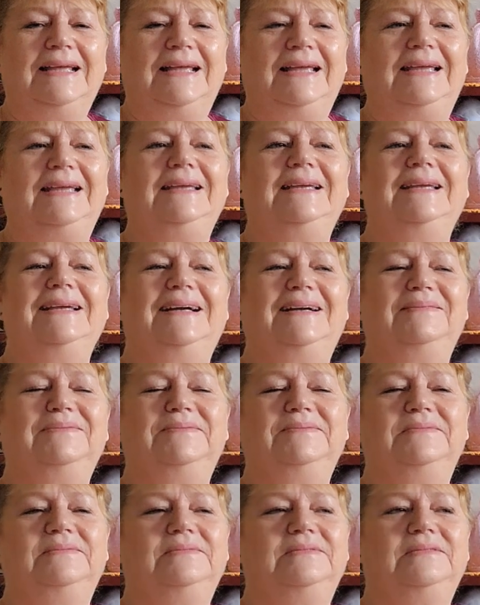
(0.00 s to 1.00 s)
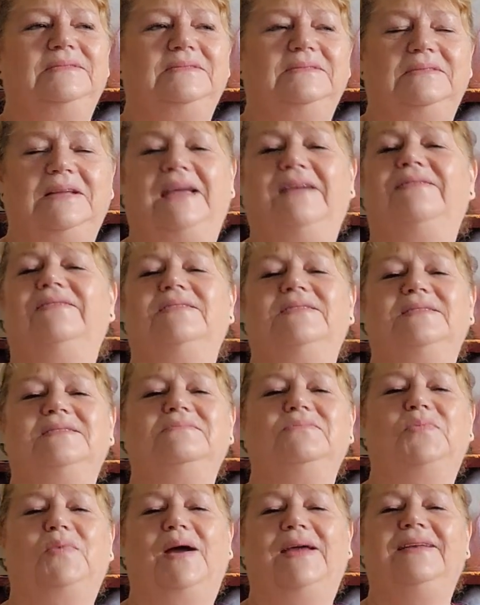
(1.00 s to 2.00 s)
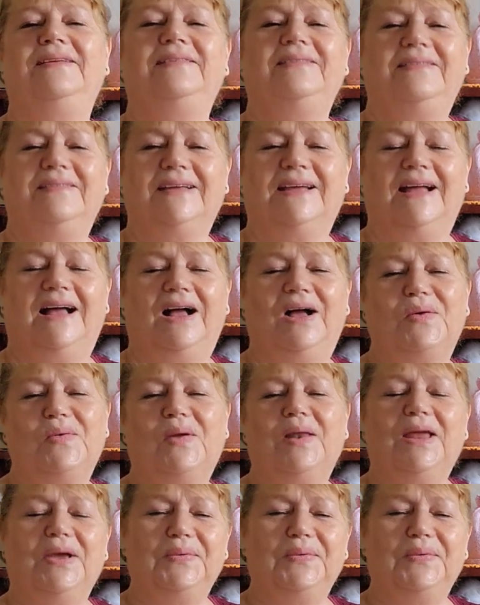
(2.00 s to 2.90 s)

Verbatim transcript: He even waited in the car while